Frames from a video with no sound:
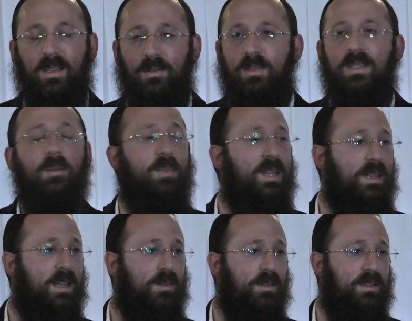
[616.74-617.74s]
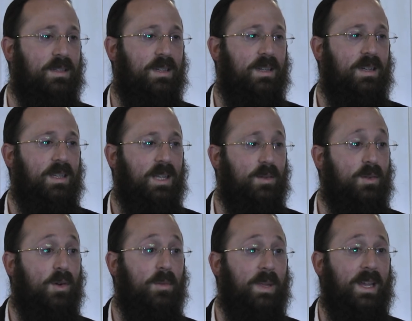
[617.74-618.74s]
somebody that would
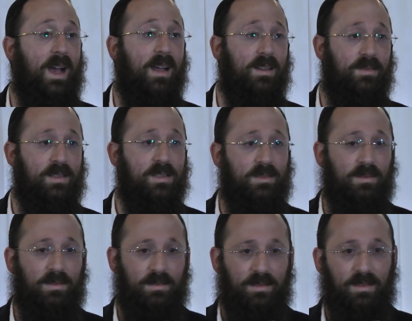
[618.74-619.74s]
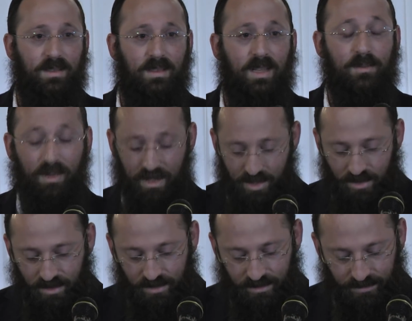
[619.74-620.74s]
call me Ganav in school. That really hurt.